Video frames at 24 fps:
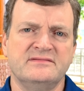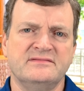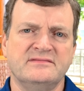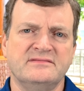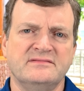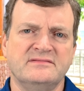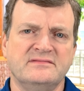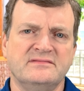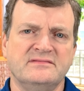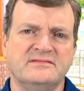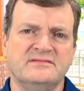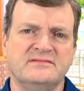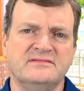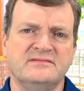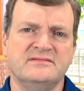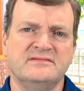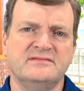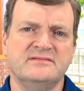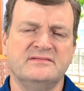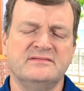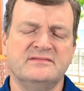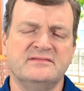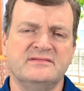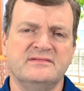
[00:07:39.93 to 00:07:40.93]

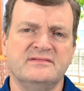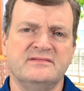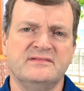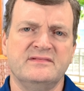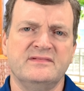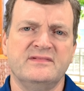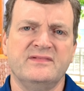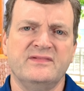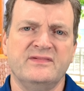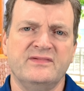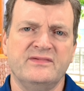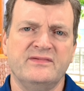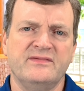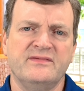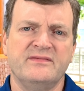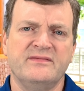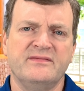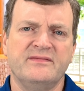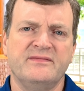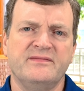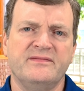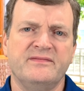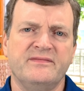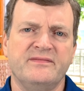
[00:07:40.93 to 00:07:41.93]

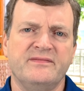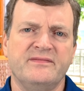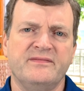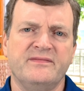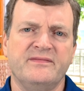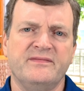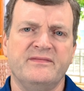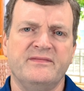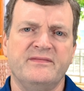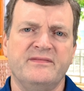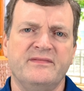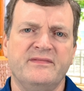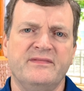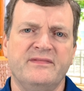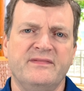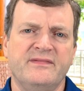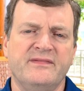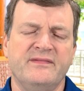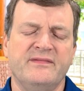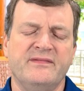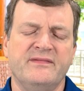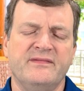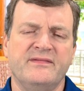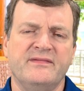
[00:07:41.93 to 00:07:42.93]

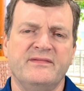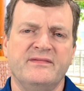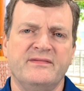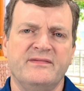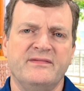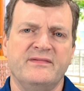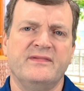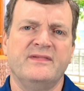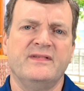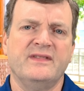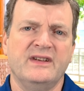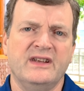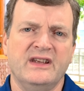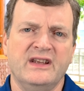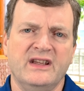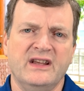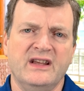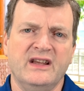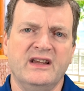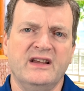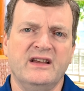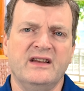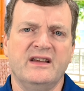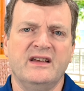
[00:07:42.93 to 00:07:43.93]

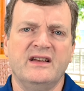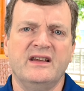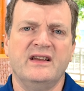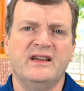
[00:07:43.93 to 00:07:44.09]
Nothing is said.